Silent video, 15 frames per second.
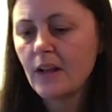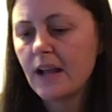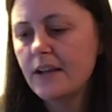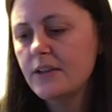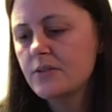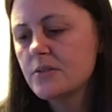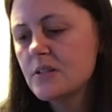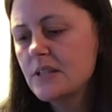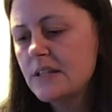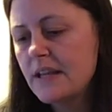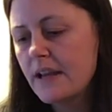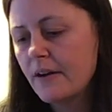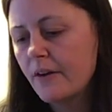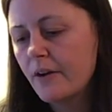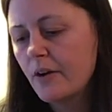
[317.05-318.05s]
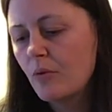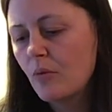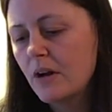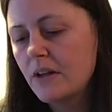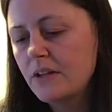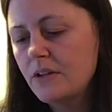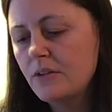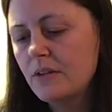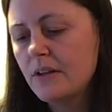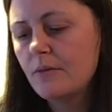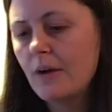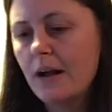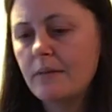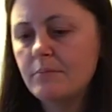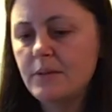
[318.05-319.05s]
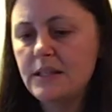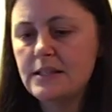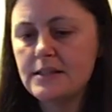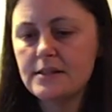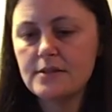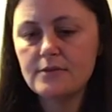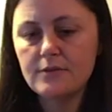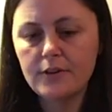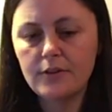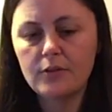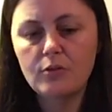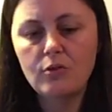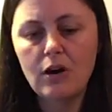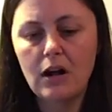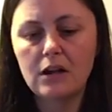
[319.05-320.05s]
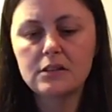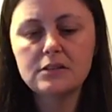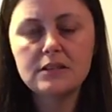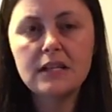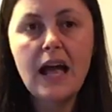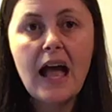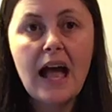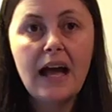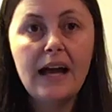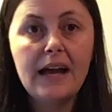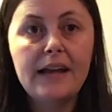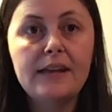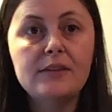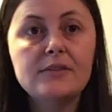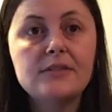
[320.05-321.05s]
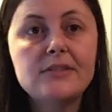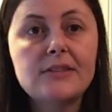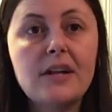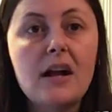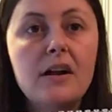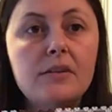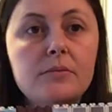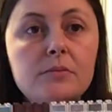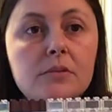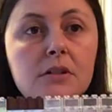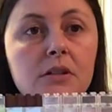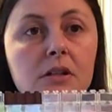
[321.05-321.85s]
I used the narrow 1 unit wide pieces for the walls. I used some